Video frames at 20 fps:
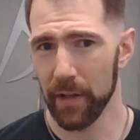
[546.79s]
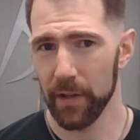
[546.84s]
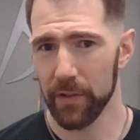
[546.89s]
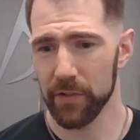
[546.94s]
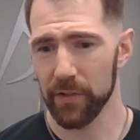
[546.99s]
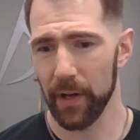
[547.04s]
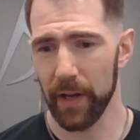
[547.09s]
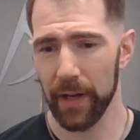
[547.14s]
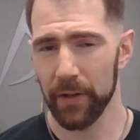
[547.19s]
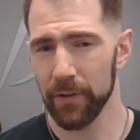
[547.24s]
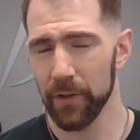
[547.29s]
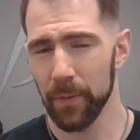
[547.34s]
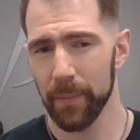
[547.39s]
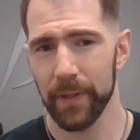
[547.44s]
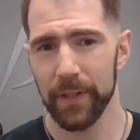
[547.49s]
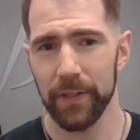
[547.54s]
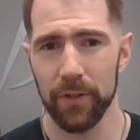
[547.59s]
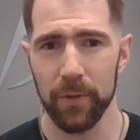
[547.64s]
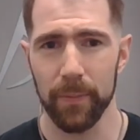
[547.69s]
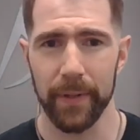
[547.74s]
So I don't know
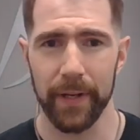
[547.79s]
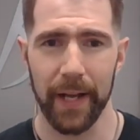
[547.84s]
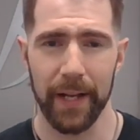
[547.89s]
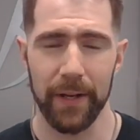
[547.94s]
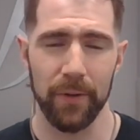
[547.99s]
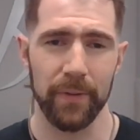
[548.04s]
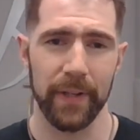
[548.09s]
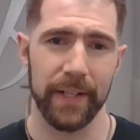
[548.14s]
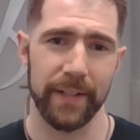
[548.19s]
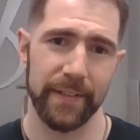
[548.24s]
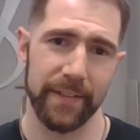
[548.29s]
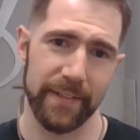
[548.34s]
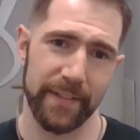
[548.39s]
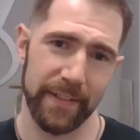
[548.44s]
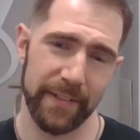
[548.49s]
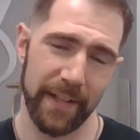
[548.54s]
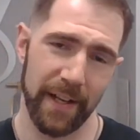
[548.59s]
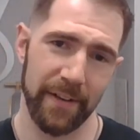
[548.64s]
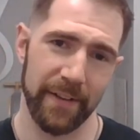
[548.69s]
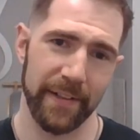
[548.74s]
about you, but I don't like to
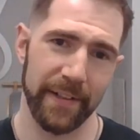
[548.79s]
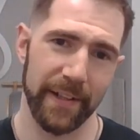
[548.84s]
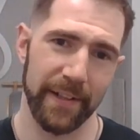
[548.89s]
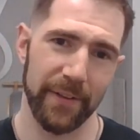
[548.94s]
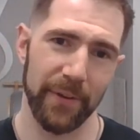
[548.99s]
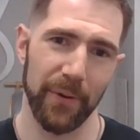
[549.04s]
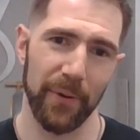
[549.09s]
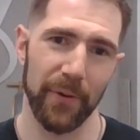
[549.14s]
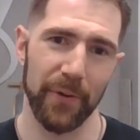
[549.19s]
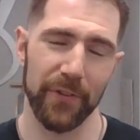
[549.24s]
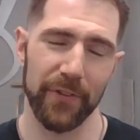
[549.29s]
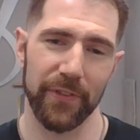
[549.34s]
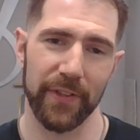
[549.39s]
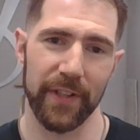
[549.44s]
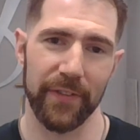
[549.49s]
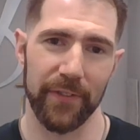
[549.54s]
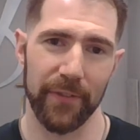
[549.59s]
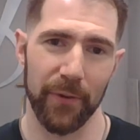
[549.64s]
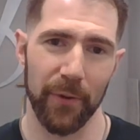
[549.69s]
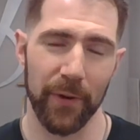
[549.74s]
sit down and eat a whole
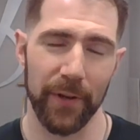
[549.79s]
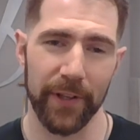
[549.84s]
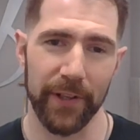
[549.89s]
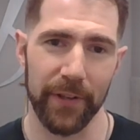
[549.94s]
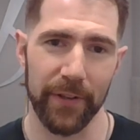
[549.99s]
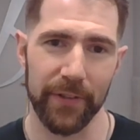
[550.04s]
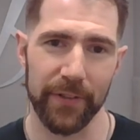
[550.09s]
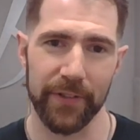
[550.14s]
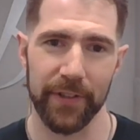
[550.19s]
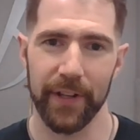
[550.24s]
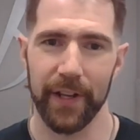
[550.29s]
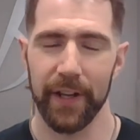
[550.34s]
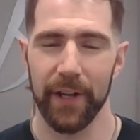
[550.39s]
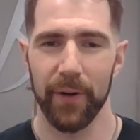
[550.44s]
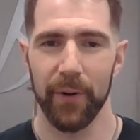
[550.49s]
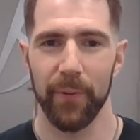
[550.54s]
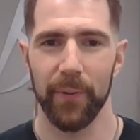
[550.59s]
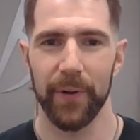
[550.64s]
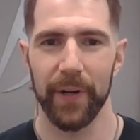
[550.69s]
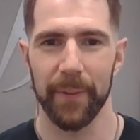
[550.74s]
sleeve of Oreos
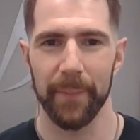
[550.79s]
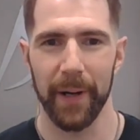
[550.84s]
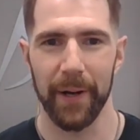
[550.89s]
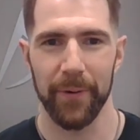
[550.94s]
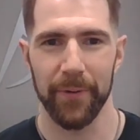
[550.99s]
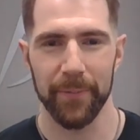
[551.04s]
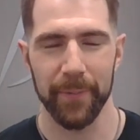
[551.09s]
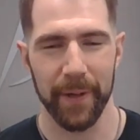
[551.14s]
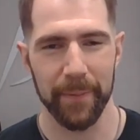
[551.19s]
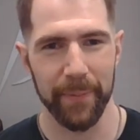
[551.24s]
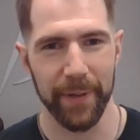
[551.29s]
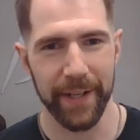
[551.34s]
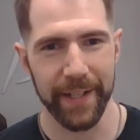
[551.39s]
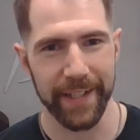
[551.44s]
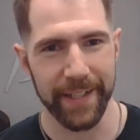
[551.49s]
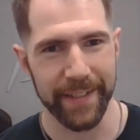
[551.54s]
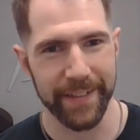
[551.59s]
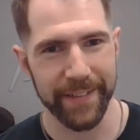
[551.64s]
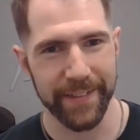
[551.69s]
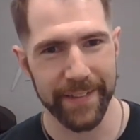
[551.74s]
when I'm out with my
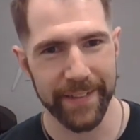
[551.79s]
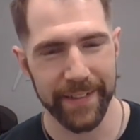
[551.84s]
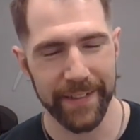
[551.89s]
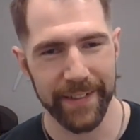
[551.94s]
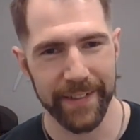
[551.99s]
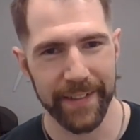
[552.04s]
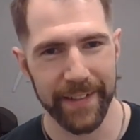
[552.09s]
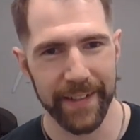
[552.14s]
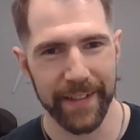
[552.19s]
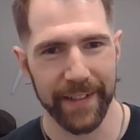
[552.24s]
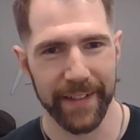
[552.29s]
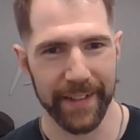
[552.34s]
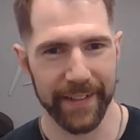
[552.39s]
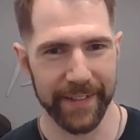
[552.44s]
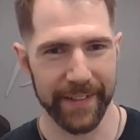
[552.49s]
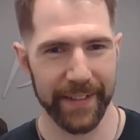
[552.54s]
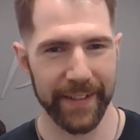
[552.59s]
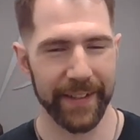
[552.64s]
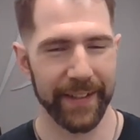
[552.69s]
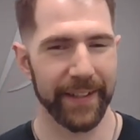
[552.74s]
buddies, because
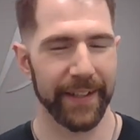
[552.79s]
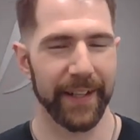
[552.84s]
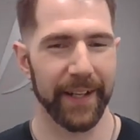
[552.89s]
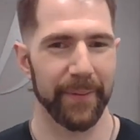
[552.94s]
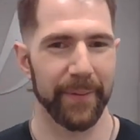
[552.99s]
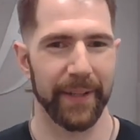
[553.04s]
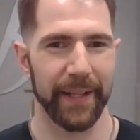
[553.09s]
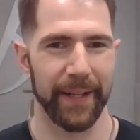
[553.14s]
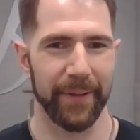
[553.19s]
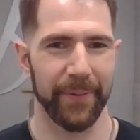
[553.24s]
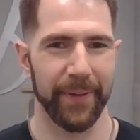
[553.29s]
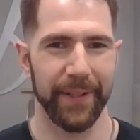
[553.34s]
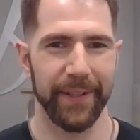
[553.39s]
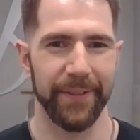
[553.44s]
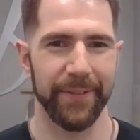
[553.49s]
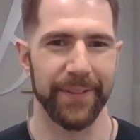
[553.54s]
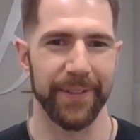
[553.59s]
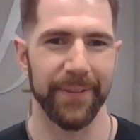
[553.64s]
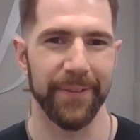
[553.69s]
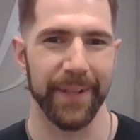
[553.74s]
they're going to be like, what are
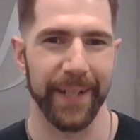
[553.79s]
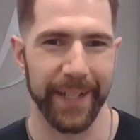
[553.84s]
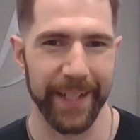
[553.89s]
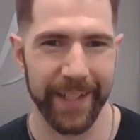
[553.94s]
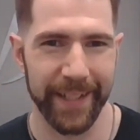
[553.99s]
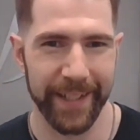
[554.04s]
you doing?